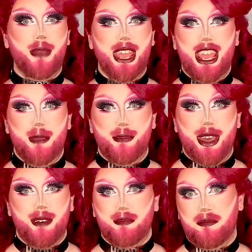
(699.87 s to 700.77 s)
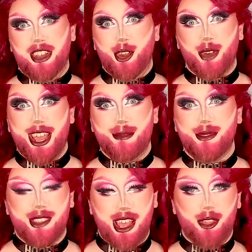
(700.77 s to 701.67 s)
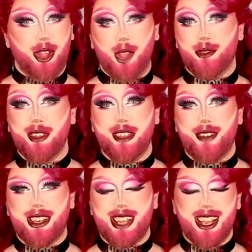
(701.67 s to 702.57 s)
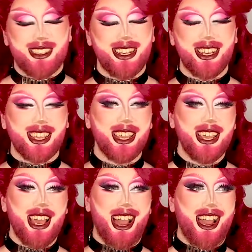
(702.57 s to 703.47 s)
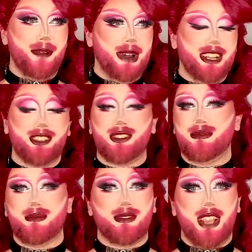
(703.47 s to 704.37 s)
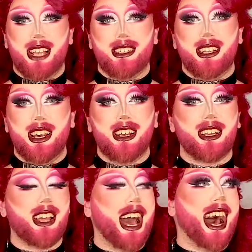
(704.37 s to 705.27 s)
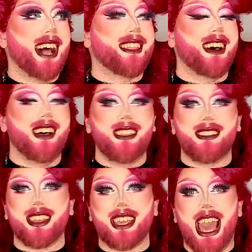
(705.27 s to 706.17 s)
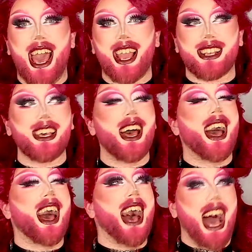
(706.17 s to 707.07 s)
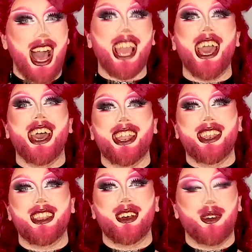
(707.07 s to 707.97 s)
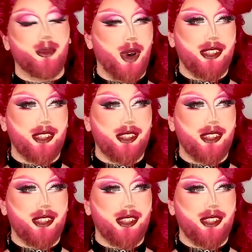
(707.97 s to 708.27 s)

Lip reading: 8-bit video games. I thought that was really fantastic. And Astina had us gagged again. What a